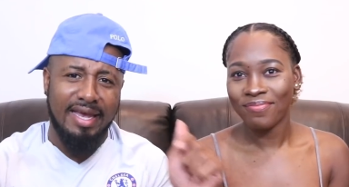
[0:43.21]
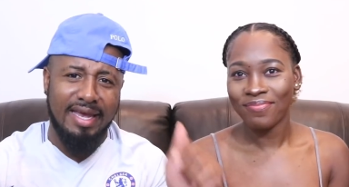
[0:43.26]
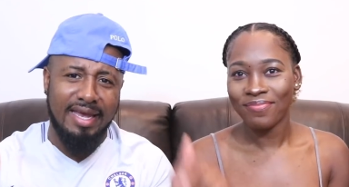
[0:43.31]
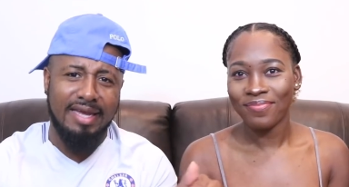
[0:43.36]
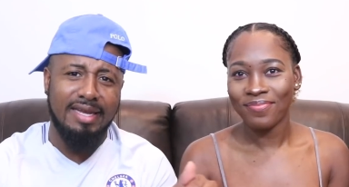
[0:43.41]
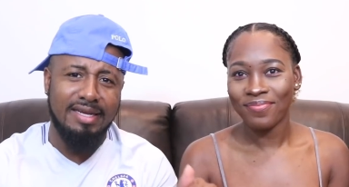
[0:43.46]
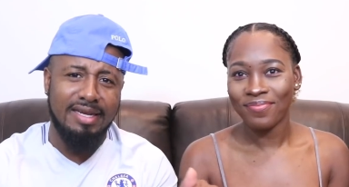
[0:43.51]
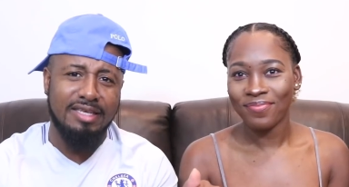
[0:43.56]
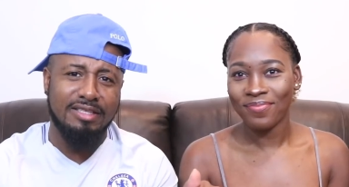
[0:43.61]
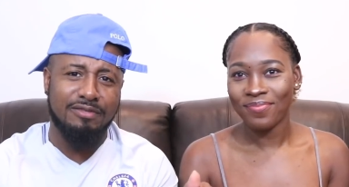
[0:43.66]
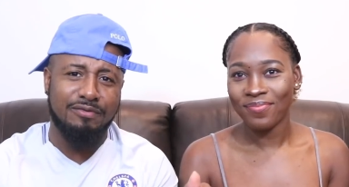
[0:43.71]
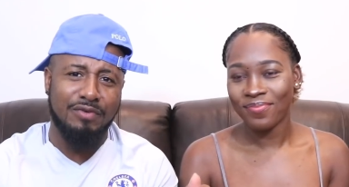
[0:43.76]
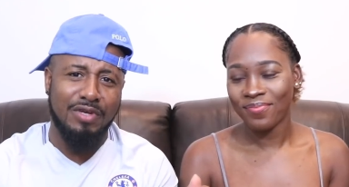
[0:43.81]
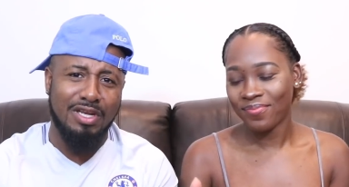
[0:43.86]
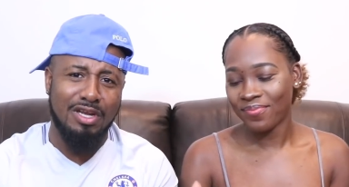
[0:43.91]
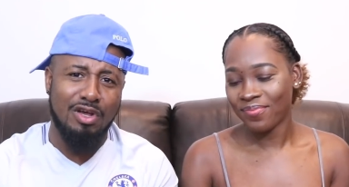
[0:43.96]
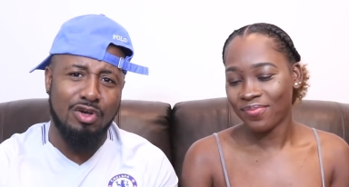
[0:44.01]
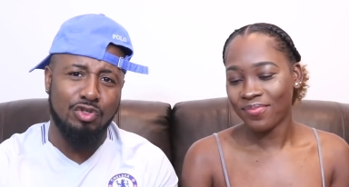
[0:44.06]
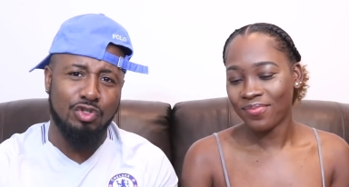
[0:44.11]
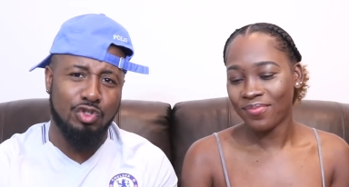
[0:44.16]
Speaker 1: in this
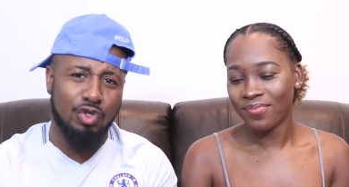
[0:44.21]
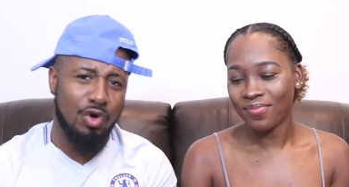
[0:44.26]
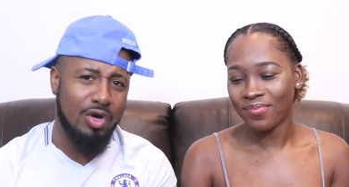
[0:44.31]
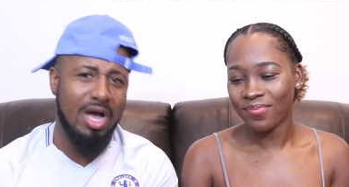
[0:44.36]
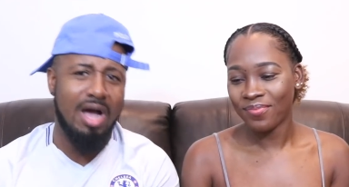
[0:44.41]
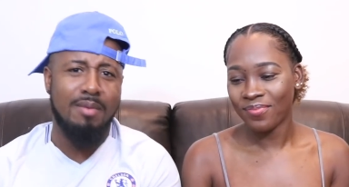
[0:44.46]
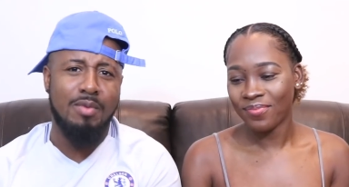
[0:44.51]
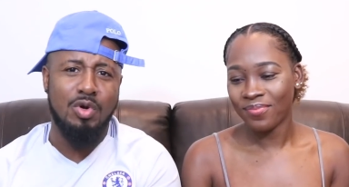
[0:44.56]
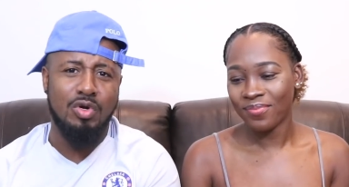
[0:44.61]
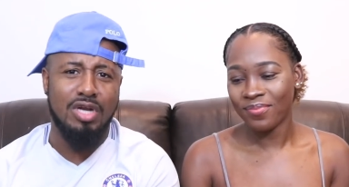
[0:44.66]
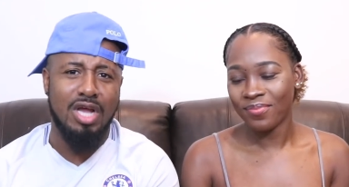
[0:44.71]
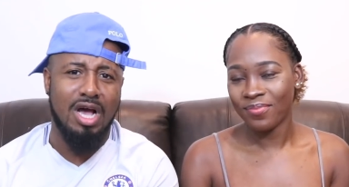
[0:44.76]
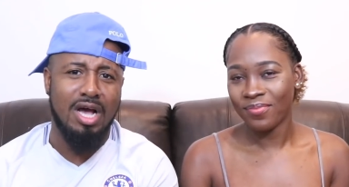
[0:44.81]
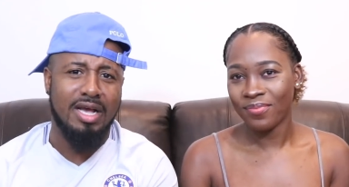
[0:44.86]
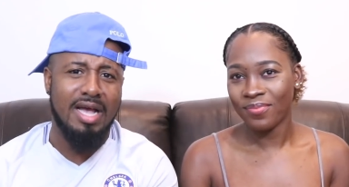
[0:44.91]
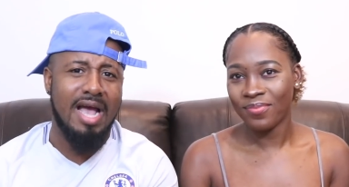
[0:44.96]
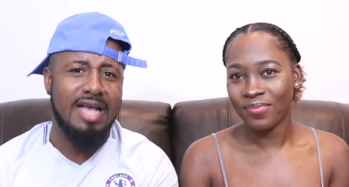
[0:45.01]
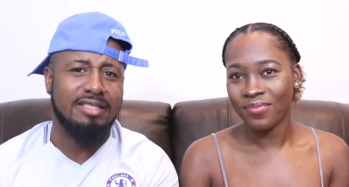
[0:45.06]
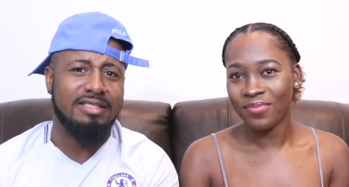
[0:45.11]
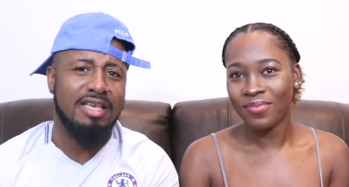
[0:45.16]
video, Joga Bunda.
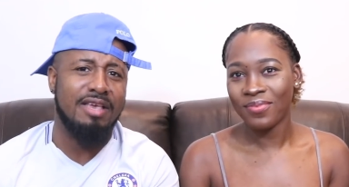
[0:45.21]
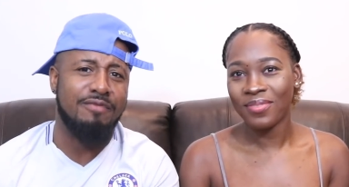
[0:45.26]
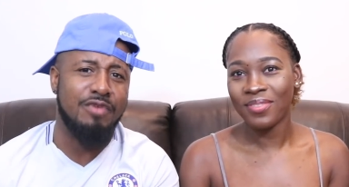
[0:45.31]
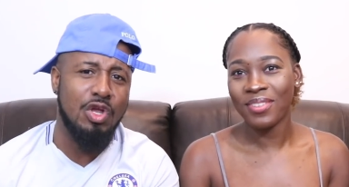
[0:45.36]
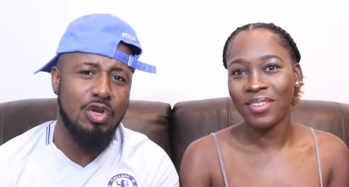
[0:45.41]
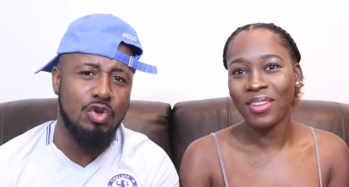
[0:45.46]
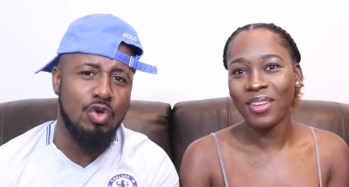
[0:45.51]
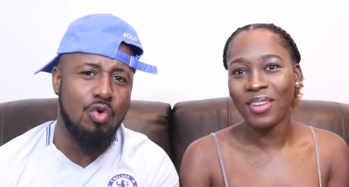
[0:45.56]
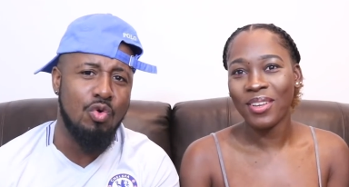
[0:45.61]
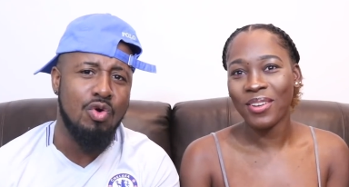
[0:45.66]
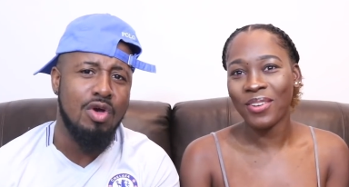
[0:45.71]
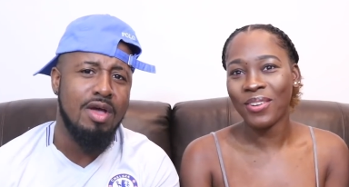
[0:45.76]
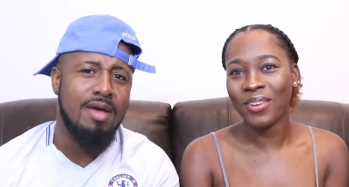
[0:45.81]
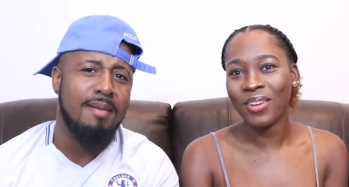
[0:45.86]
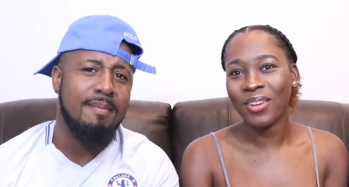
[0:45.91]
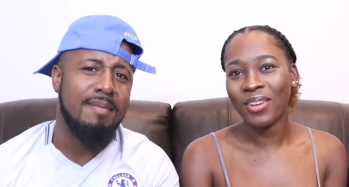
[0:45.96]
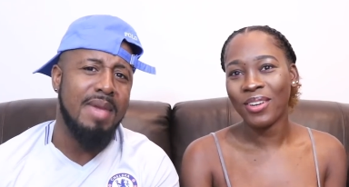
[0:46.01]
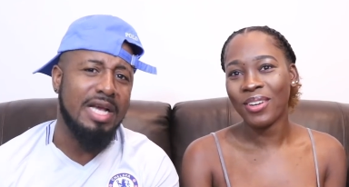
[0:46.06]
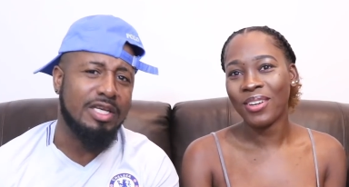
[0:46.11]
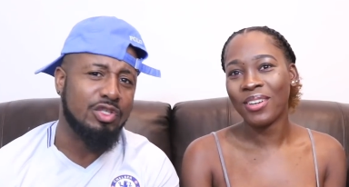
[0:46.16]
Guys, if you're new,
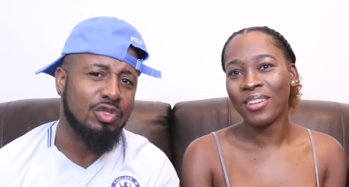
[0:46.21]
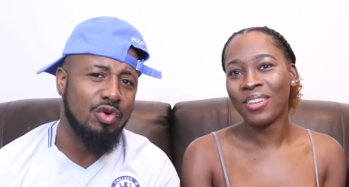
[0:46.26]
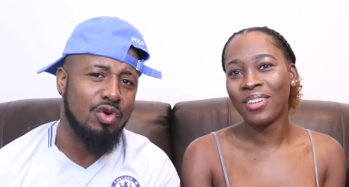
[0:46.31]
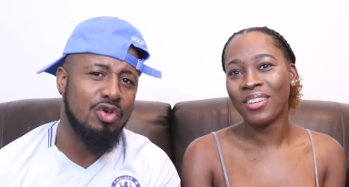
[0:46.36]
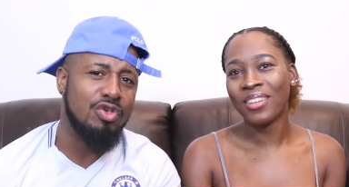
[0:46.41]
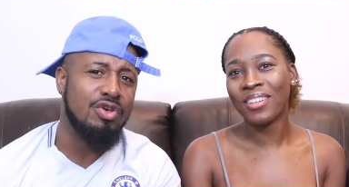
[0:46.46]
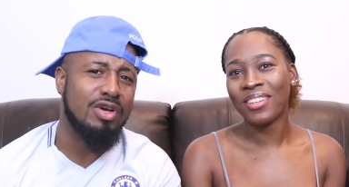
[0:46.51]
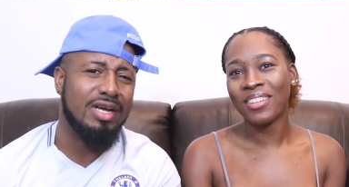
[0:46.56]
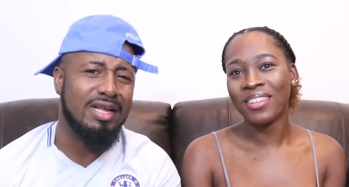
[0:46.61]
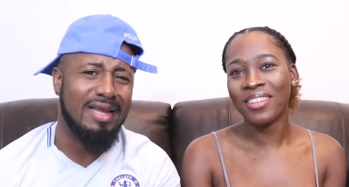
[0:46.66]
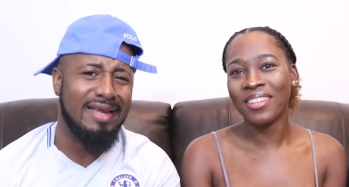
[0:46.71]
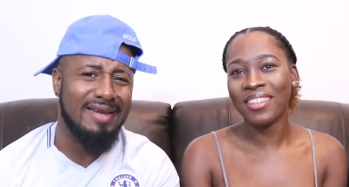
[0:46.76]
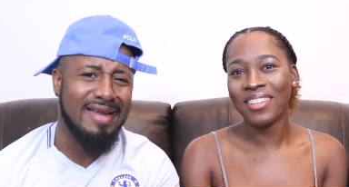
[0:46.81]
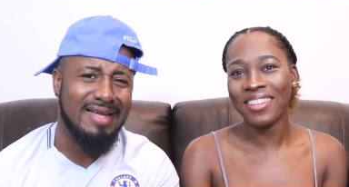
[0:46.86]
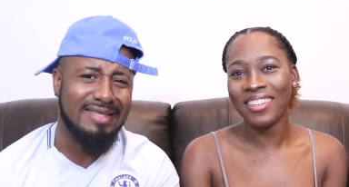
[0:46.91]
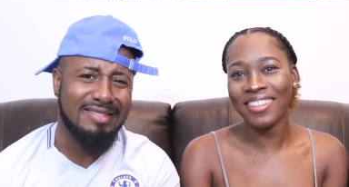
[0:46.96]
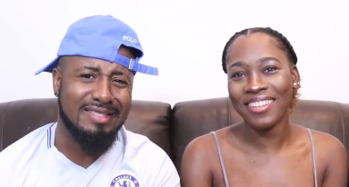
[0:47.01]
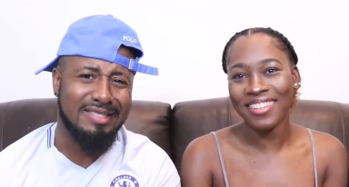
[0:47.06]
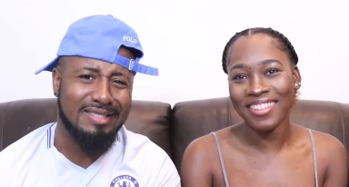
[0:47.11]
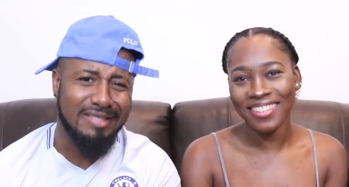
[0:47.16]
make sure you click
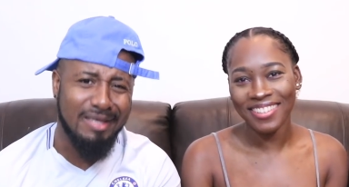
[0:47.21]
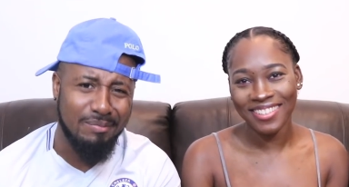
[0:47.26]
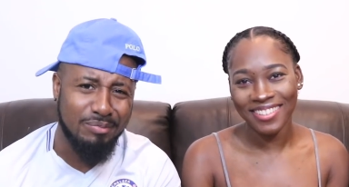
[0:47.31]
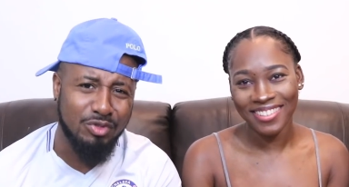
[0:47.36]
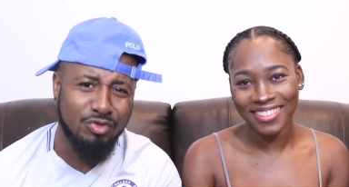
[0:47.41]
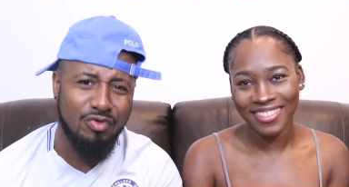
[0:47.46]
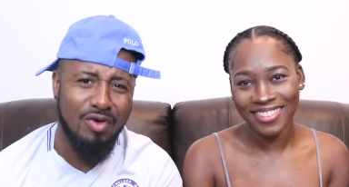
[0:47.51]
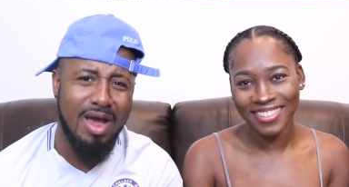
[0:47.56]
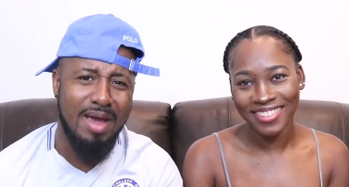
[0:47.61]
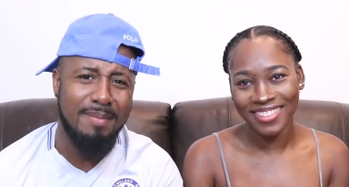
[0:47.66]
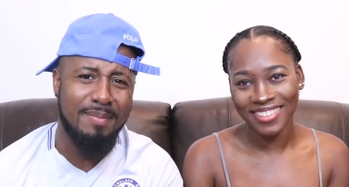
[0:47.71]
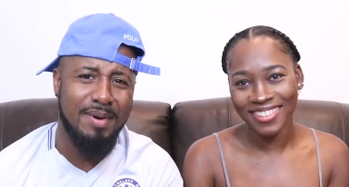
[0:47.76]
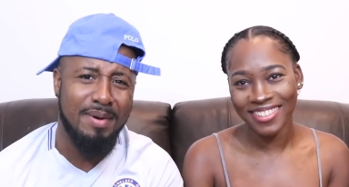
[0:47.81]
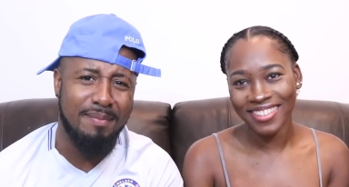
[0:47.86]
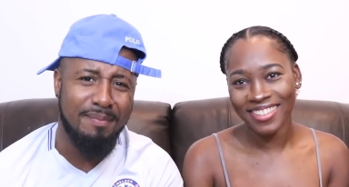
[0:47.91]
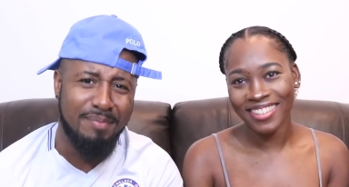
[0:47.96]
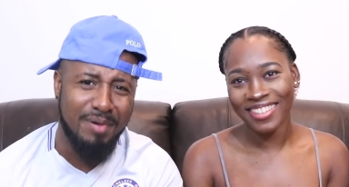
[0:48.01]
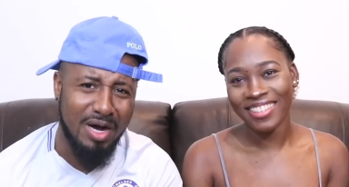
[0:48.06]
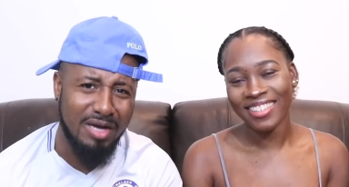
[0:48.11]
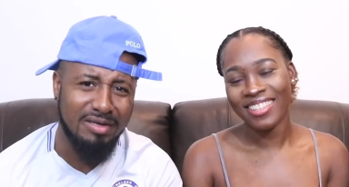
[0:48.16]
that subscribe
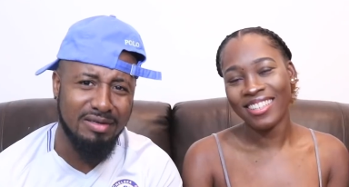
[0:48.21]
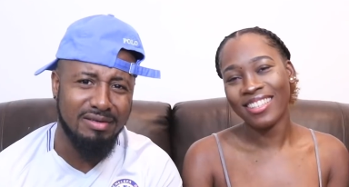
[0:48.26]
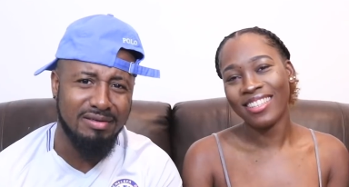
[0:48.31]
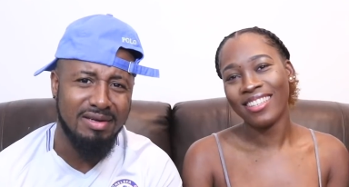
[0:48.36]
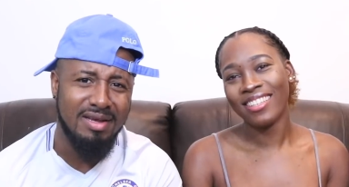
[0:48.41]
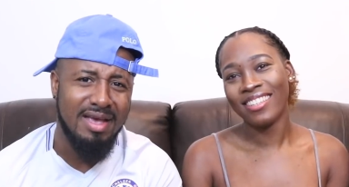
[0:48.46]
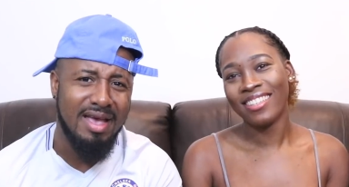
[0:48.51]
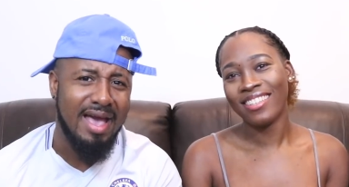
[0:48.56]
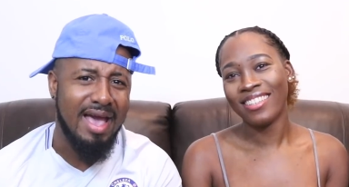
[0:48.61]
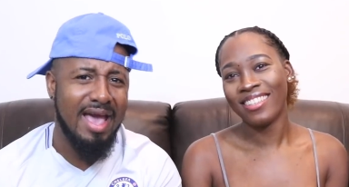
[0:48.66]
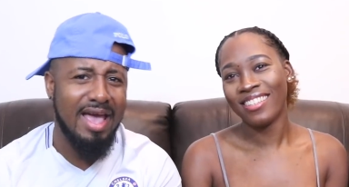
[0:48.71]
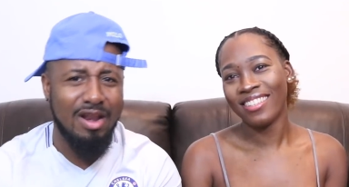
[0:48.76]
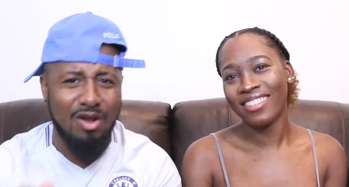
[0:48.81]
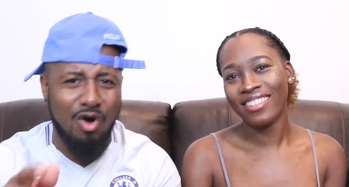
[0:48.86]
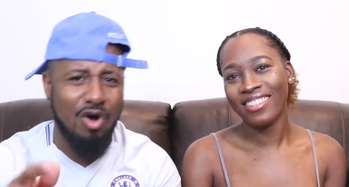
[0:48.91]
button and